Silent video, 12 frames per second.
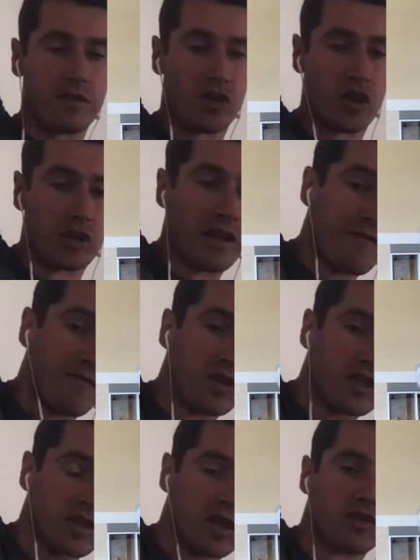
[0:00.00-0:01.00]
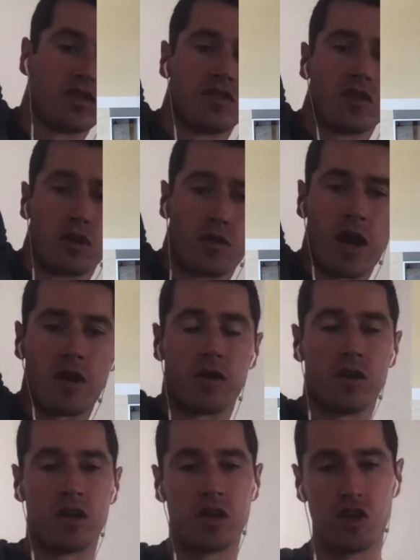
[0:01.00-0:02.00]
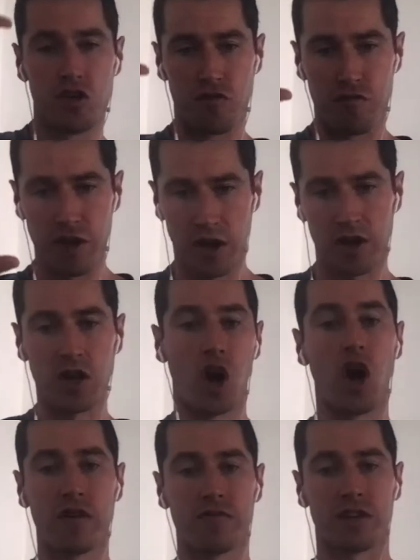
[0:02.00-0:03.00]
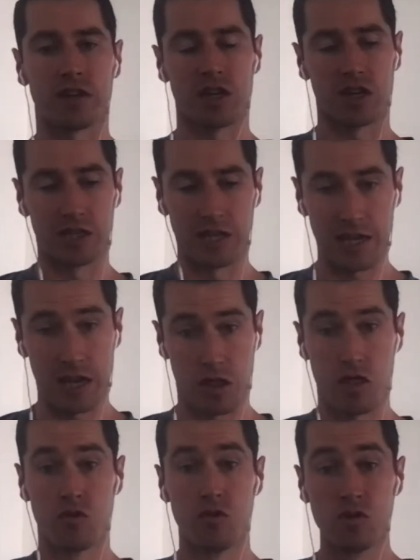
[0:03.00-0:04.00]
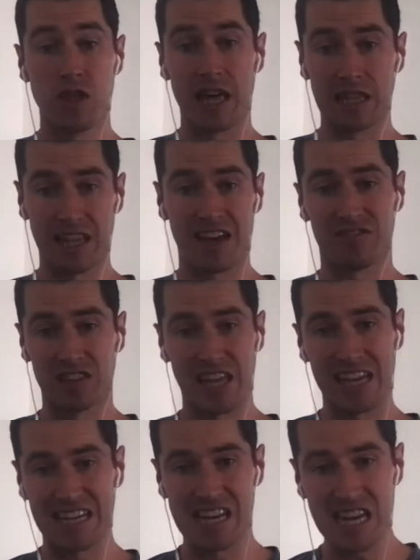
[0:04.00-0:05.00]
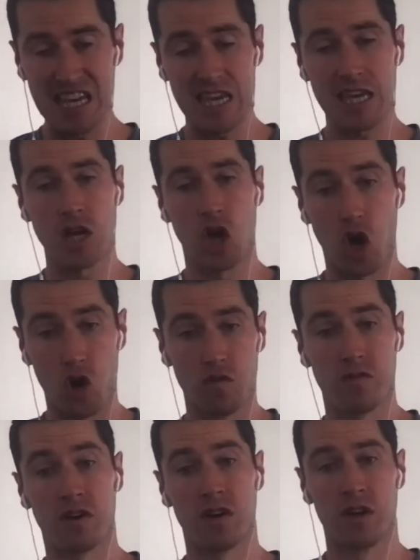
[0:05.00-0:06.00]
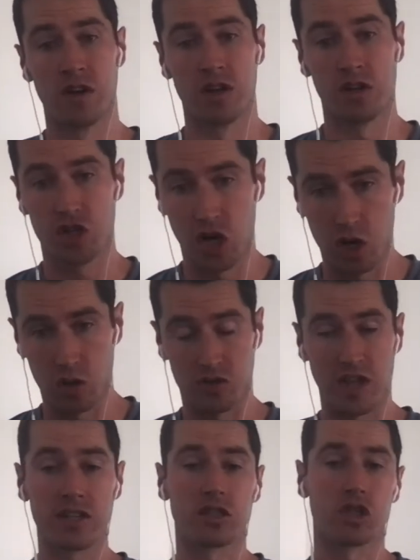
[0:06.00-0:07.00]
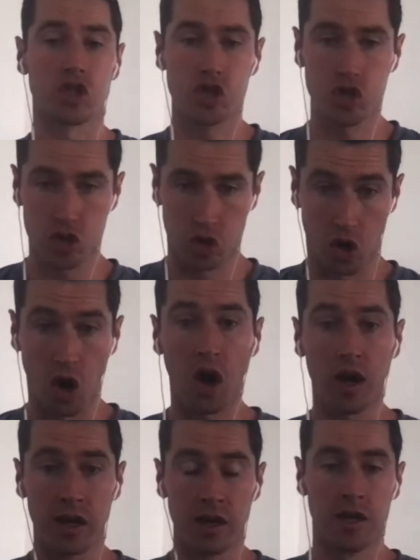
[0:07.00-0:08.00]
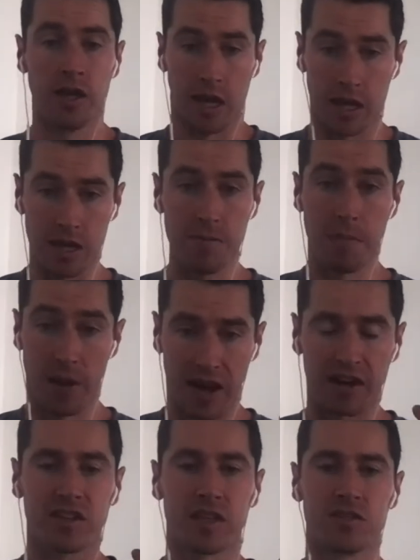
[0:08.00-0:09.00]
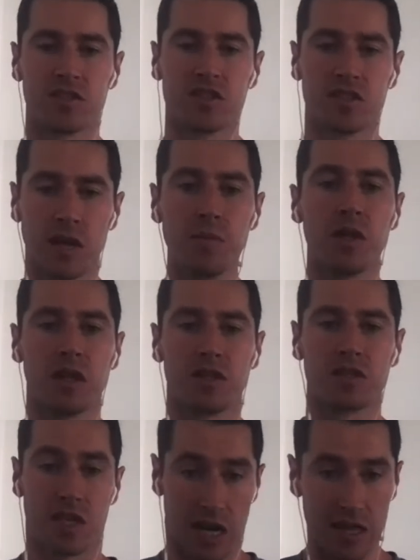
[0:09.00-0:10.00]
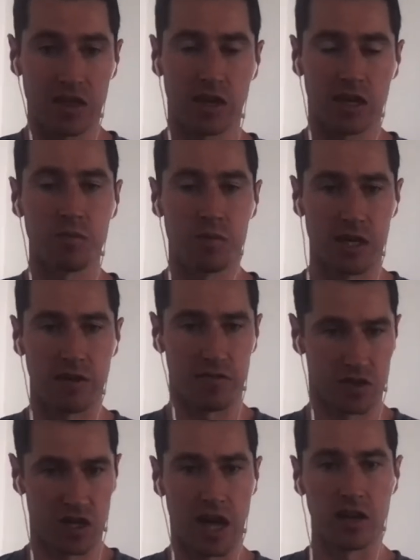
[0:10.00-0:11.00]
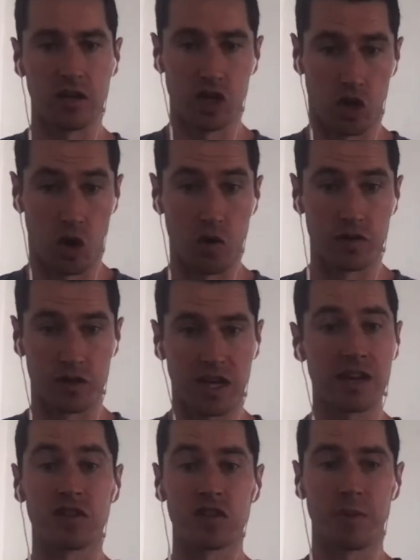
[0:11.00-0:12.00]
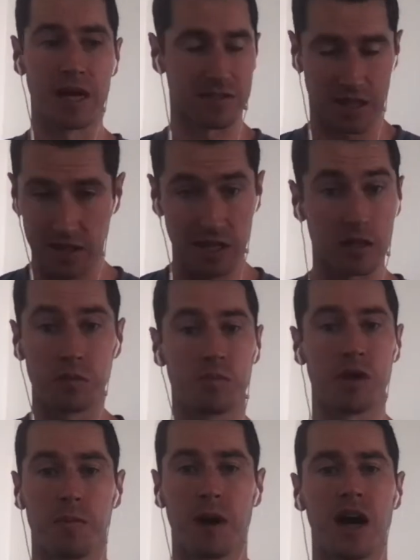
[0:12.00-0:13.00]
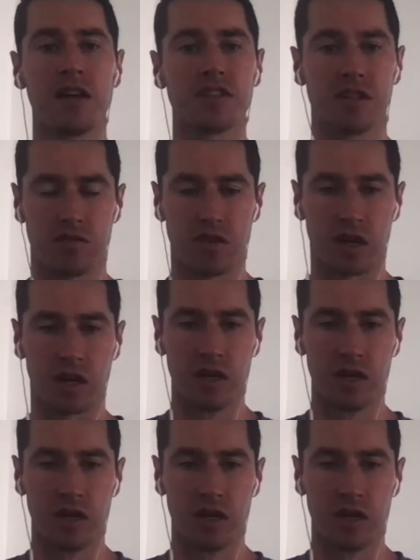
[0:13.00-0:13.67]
so your left foot is closest to the ground. You're very often going to land through that left leg, knee over toes. That is a strong impact and stimulus that I think can be, if it's not overdone, if it's balanced, I think can be a positive thing